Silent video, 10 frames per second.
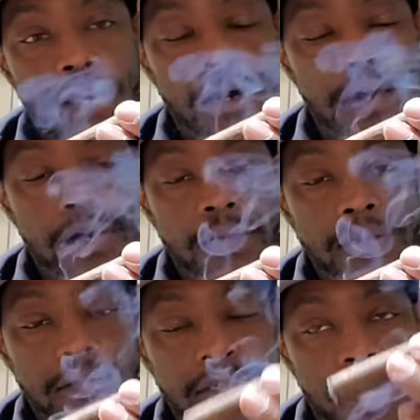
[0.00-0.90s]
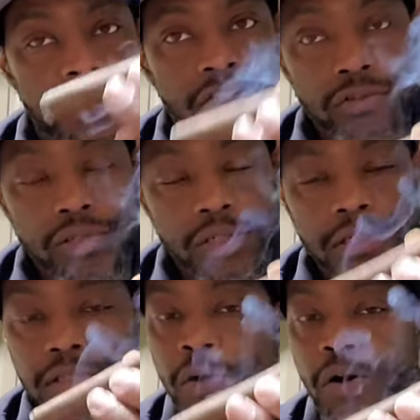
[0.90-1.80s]
uh, texture to the
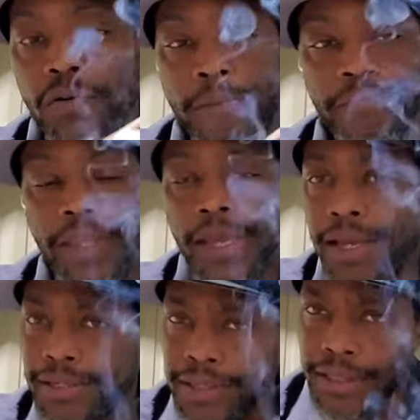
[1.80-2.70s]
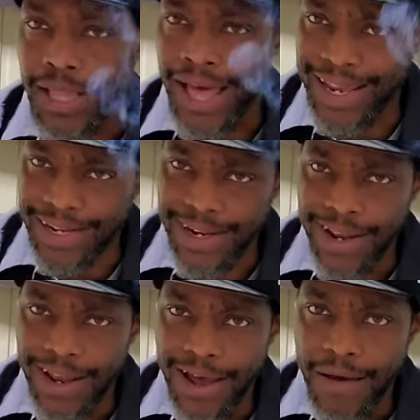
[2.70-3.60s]
smoke it's a light
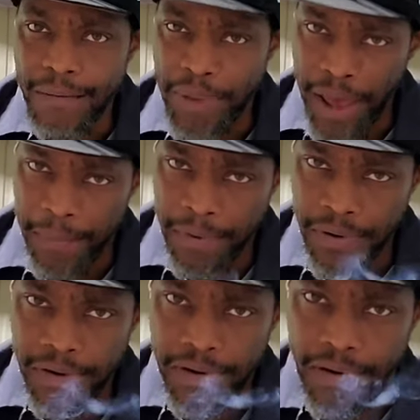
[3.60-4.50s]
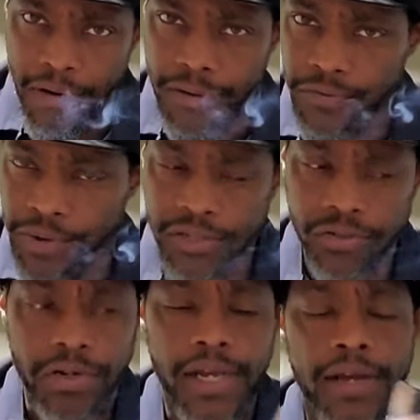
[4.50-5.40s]
pepper on the
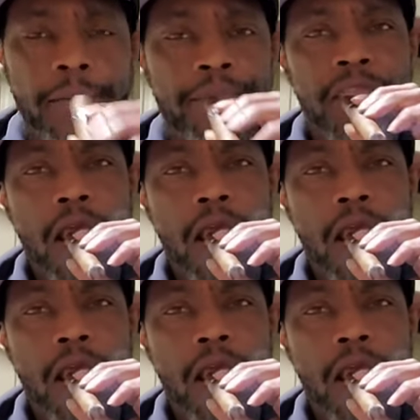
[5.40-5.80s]
retrohale.